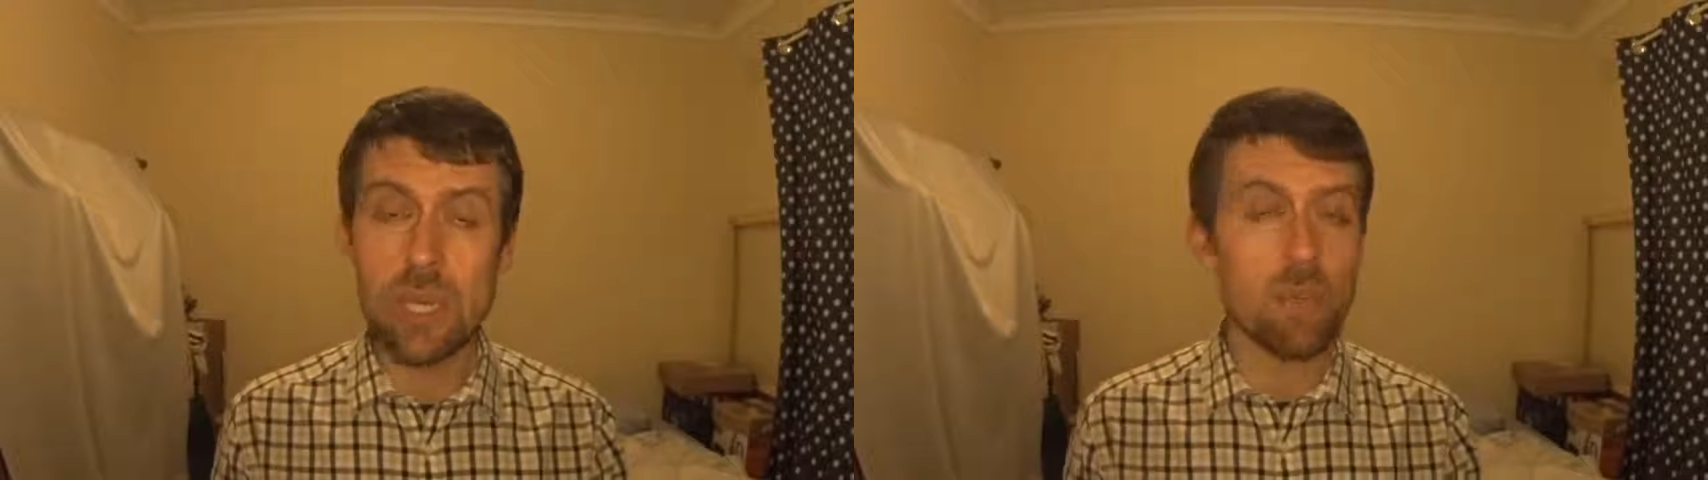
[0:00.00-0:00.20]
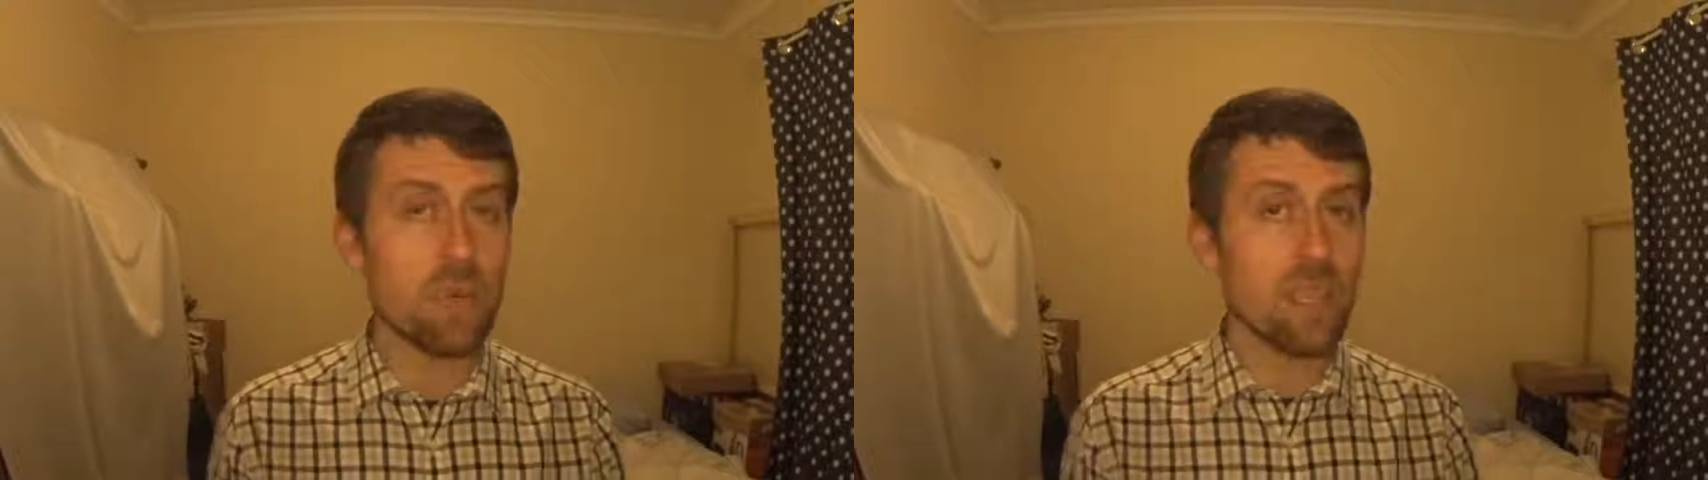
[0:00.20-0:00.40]

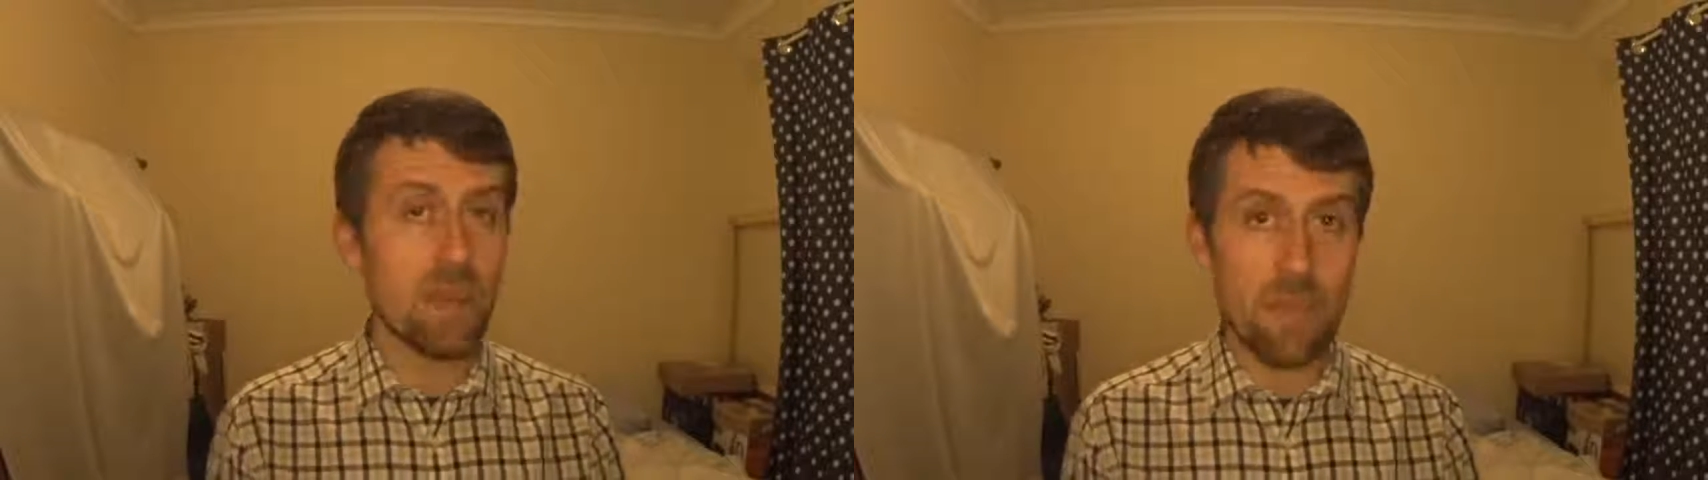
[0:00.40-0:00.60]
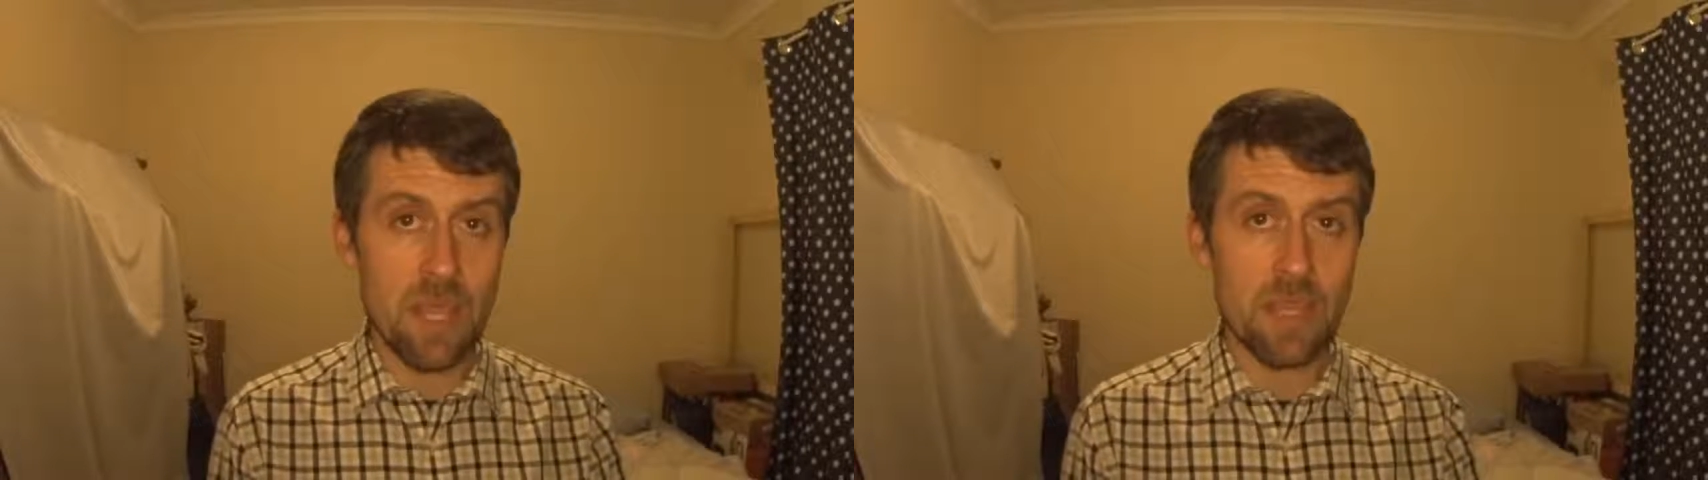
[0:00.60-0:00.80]
What I
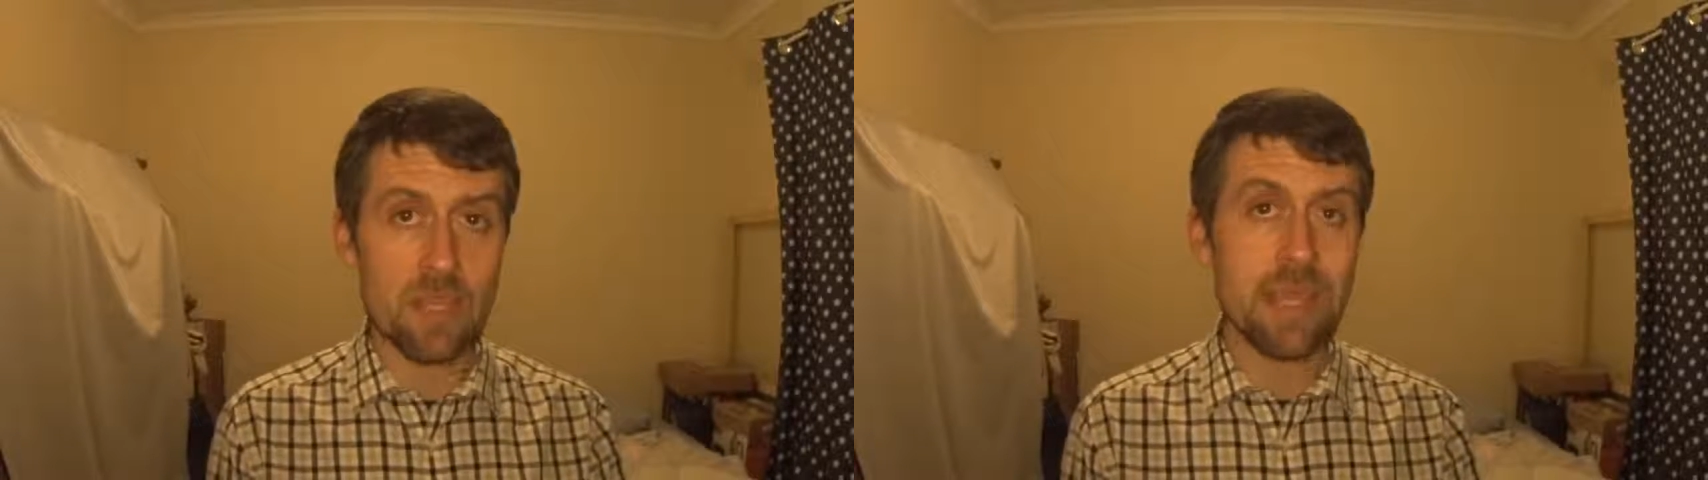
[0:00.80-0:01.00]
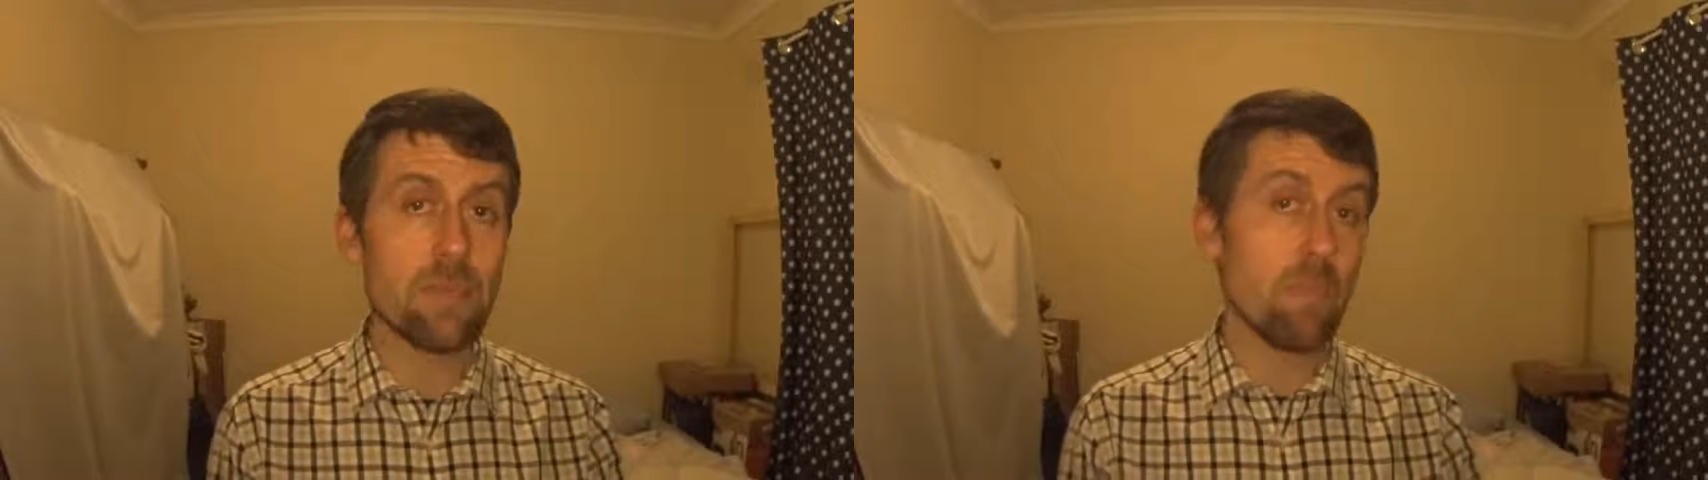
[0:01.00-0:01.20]
mean
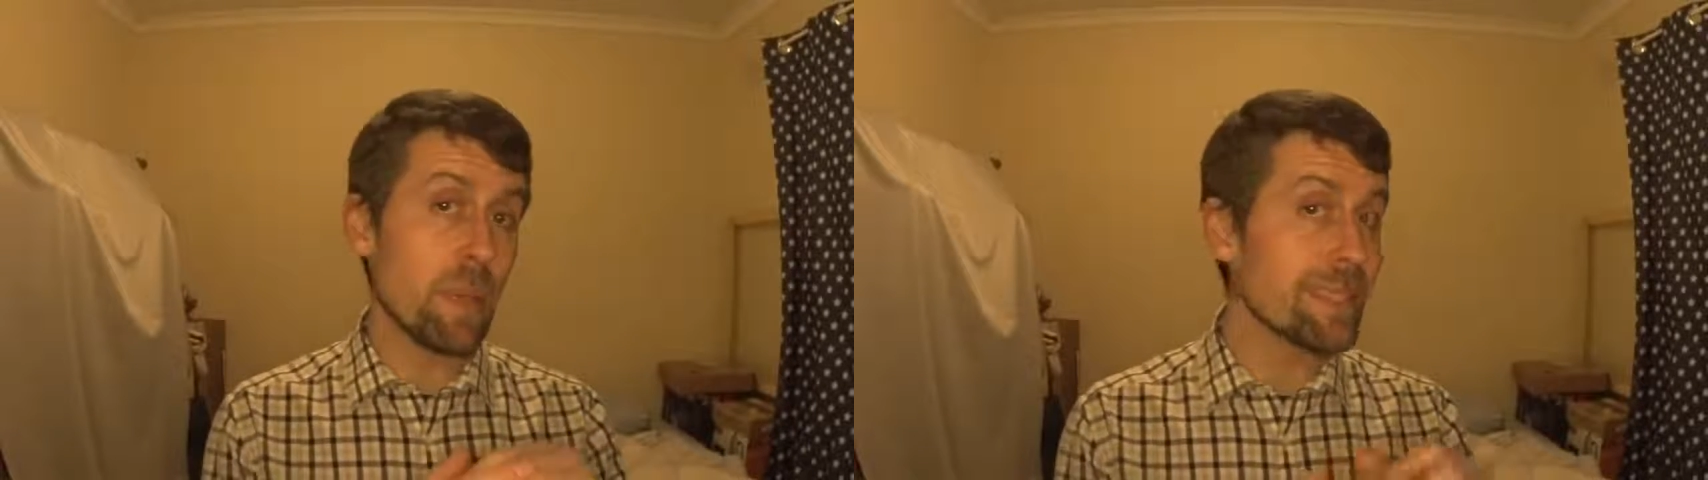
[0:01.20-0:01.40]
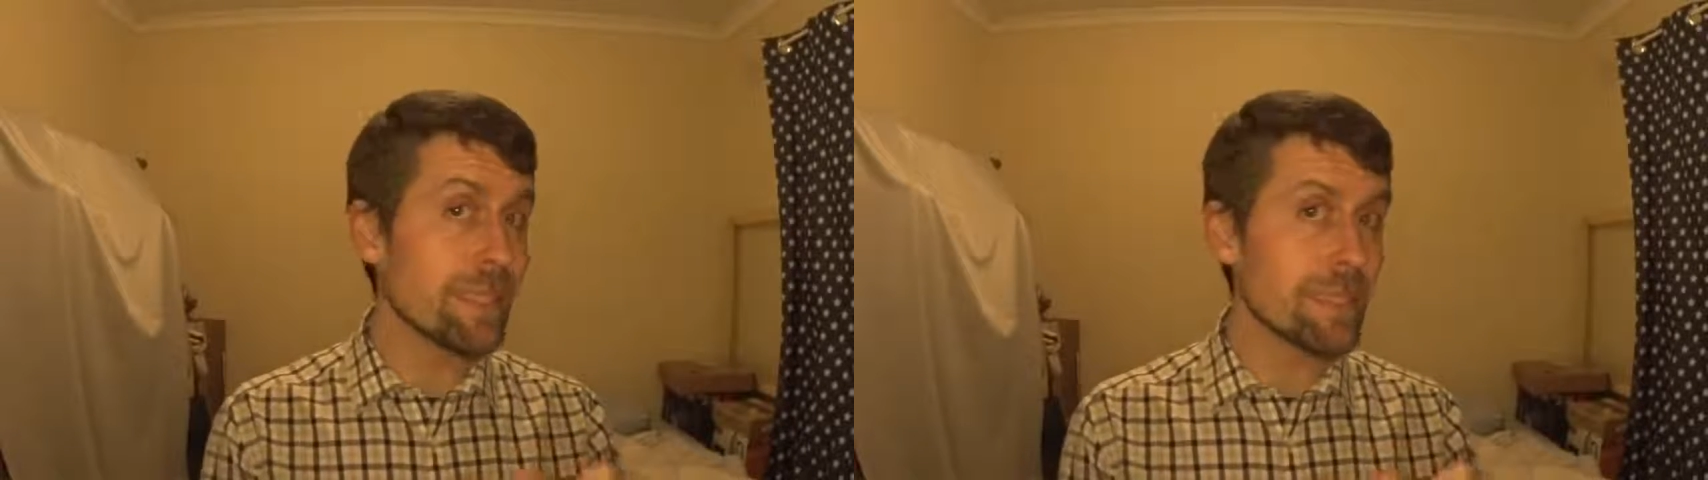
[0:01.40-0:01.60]
that
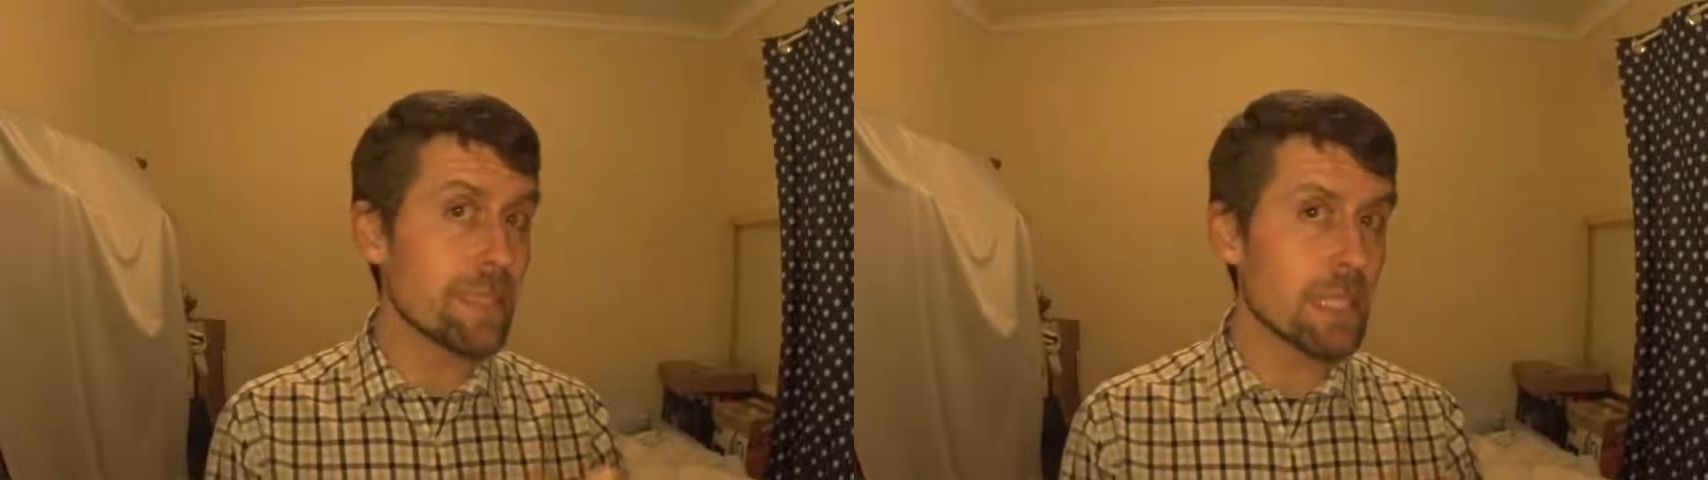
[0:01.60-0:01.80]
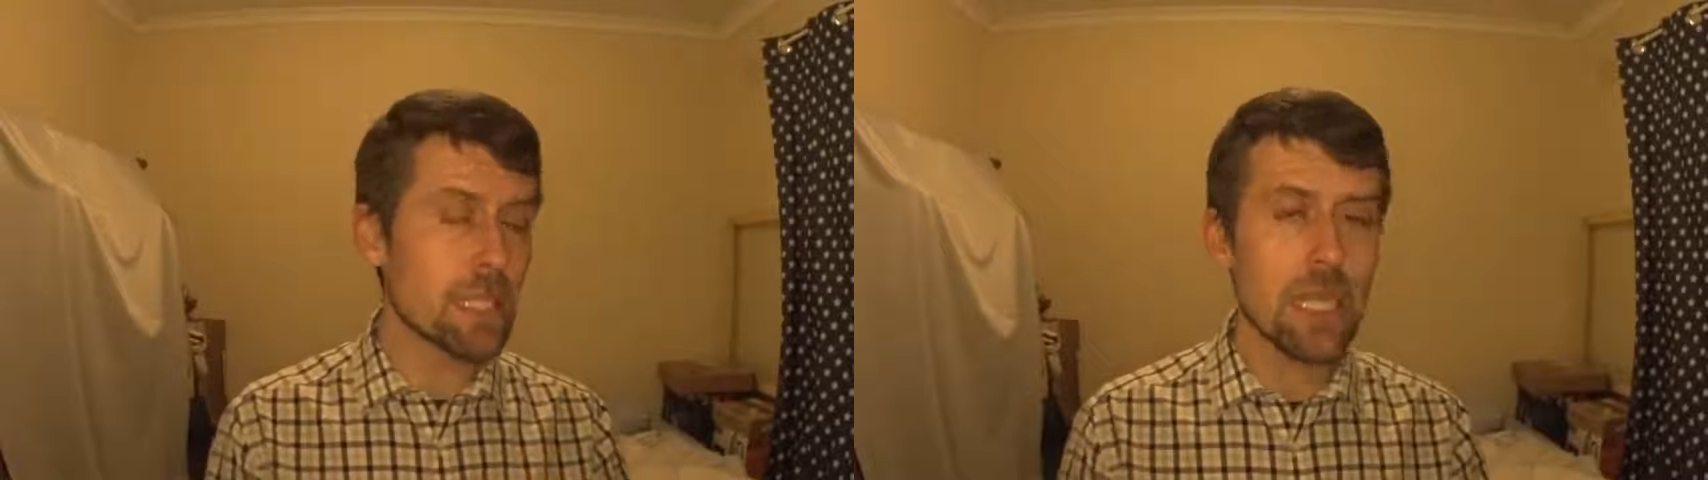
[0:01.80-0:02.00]

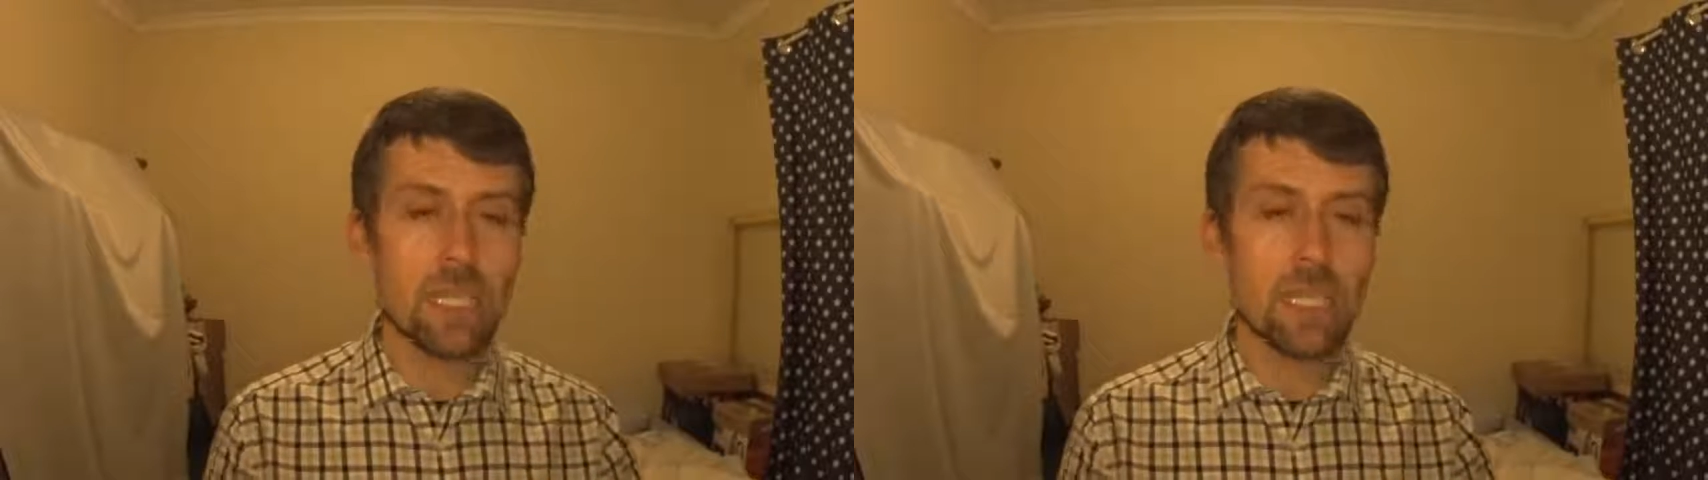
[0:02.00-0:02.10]
businesses,